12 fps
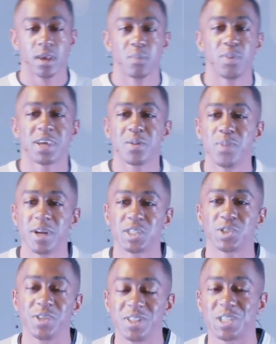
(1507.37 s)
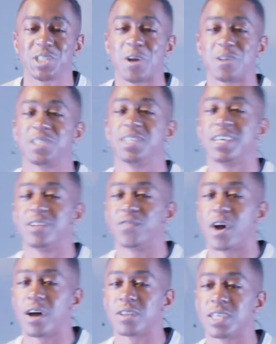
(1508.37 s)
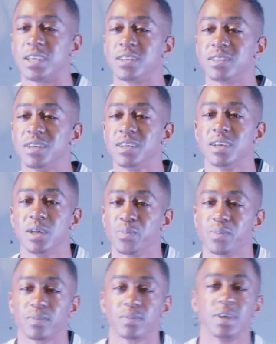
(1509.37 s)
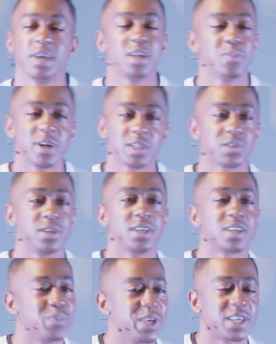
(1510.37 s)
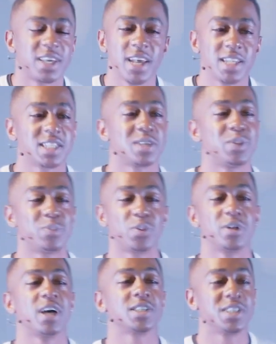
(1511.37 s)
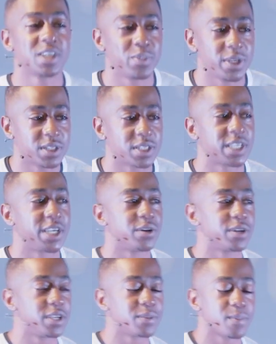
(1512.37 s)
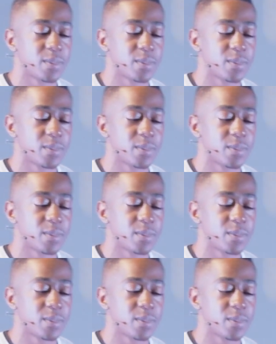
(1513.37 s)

Pick a ministry in the church to get involved in. Any ministry. It could be kids, it could be production, it could be security.